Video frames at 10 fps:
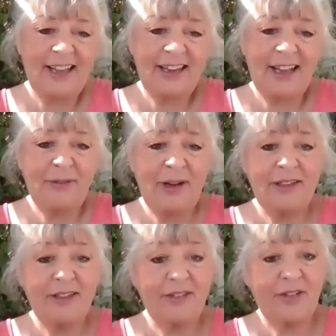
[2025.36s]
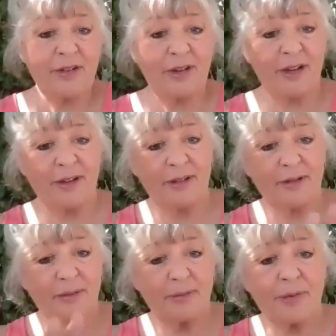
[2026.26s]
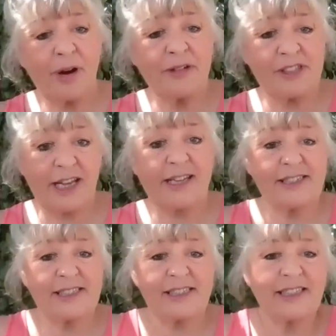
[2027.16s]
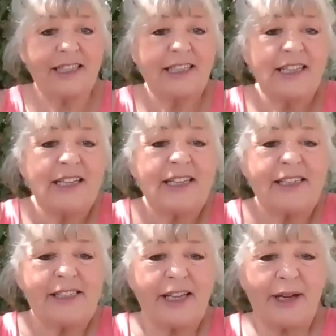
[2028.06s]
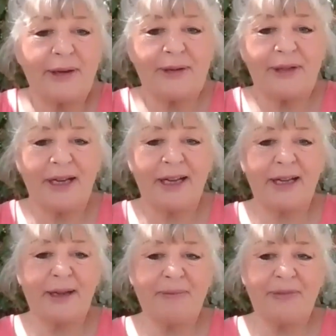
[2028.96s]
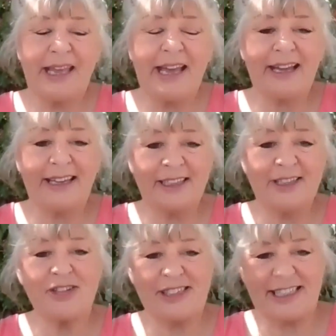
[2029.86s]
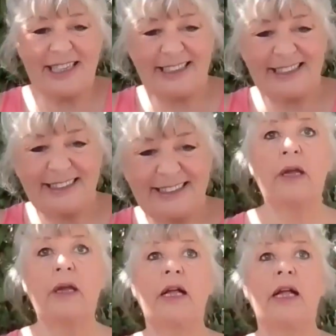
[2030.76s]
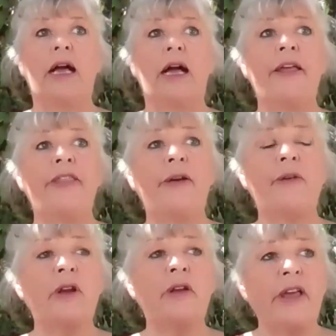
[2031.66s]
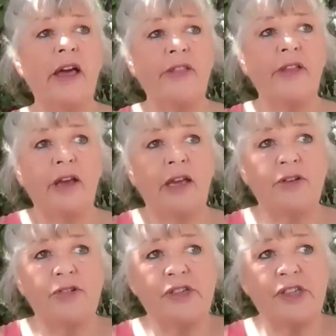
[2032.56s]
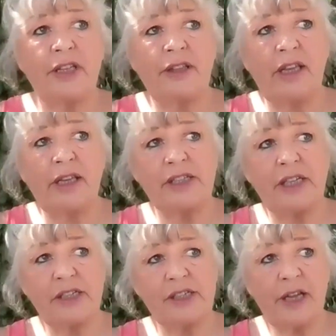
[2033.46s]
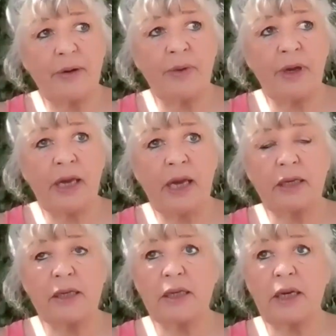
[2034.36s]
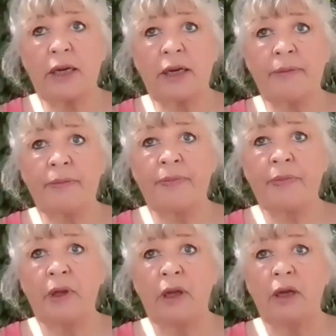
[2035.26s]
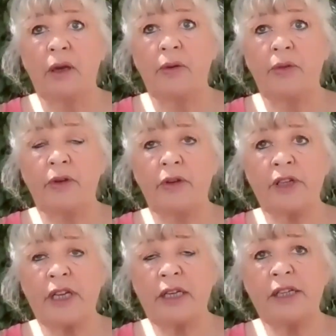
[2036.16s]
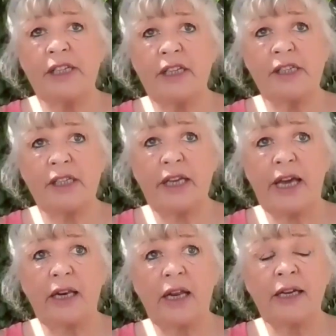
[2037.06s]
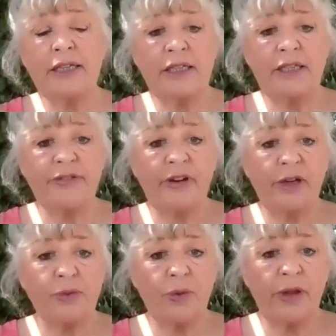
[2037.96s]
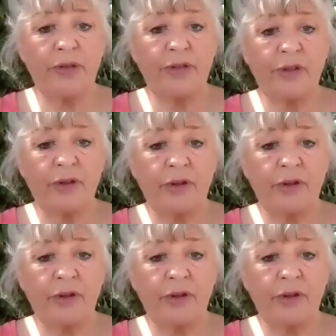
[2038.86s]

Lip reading: I went through a process. So, yeah, interesting. I think one of the other interesting things is that we get the tendency is to get identified with